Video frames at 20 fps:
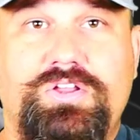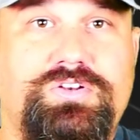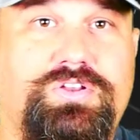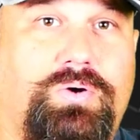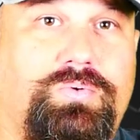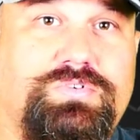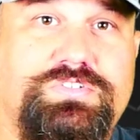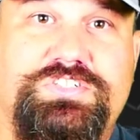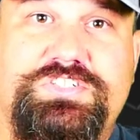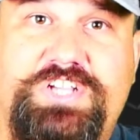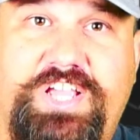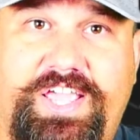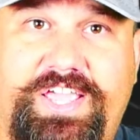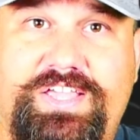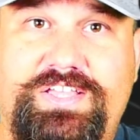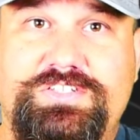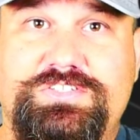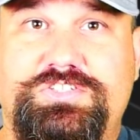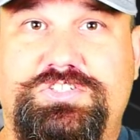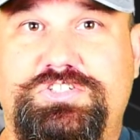don't
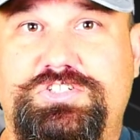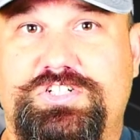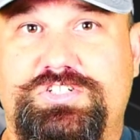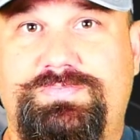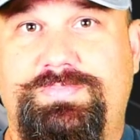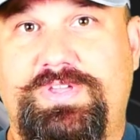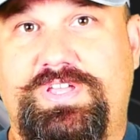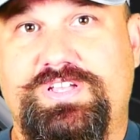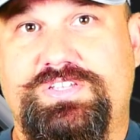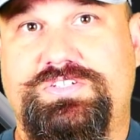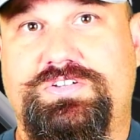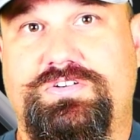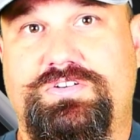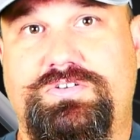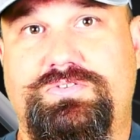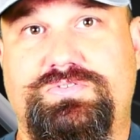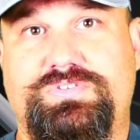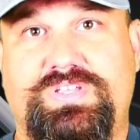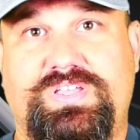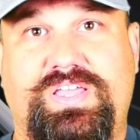change just because you're
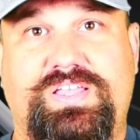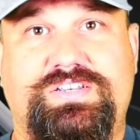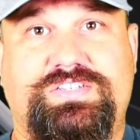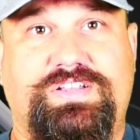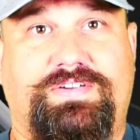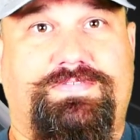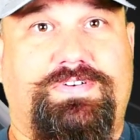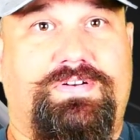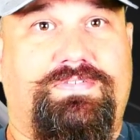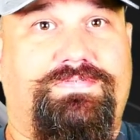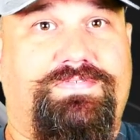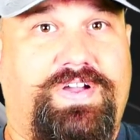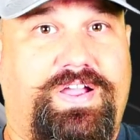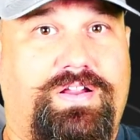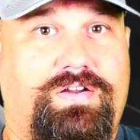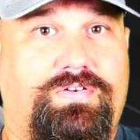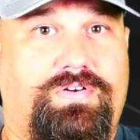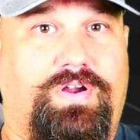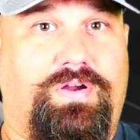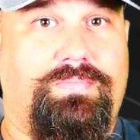using a different
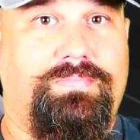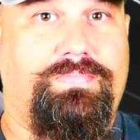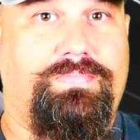firearm.